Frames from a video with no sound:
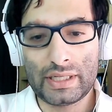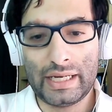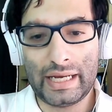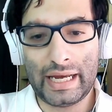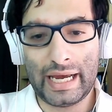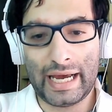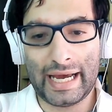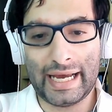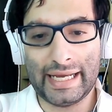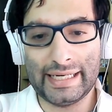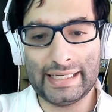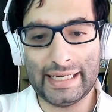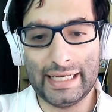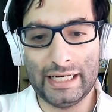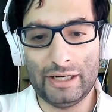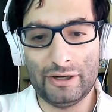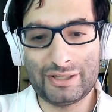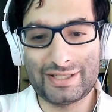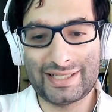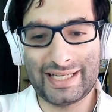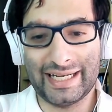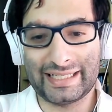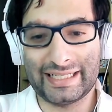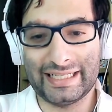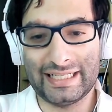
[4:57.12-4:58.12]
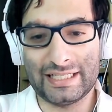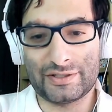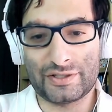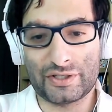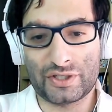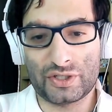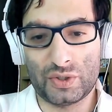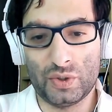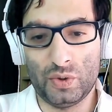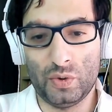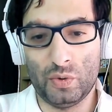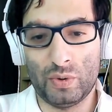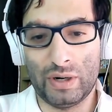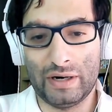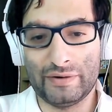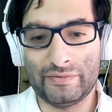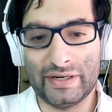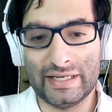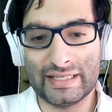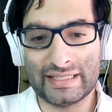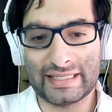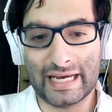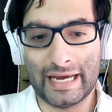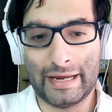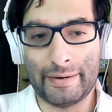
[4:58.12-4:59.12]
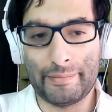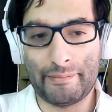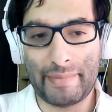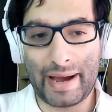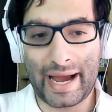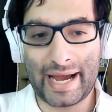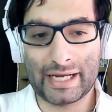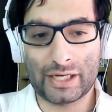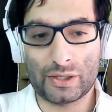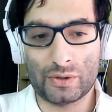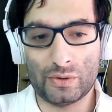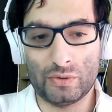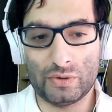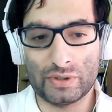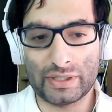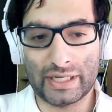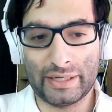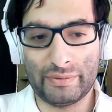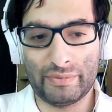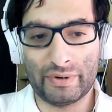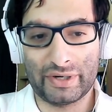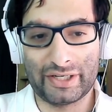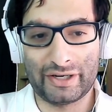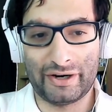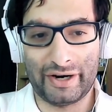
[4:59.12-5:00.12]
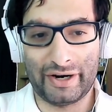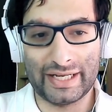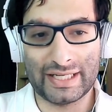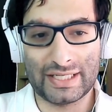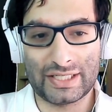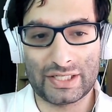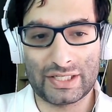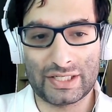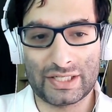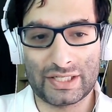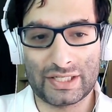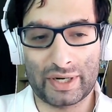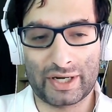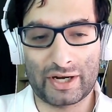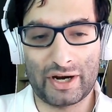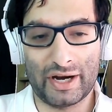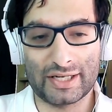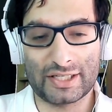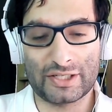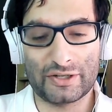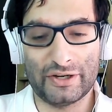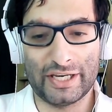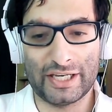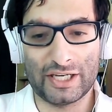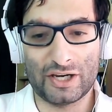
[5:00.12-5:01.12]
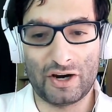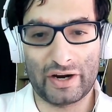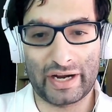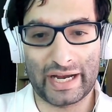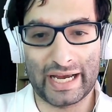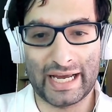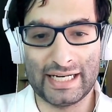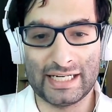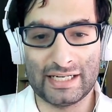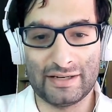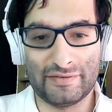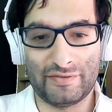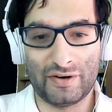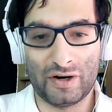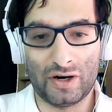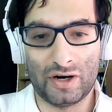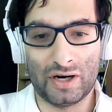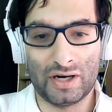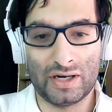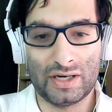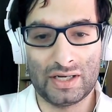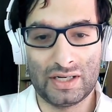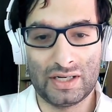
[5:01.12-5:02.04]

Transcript: And it looks like his suit or whatever is getting mangled, and we're cutting to we're cutting to a young Endeavor.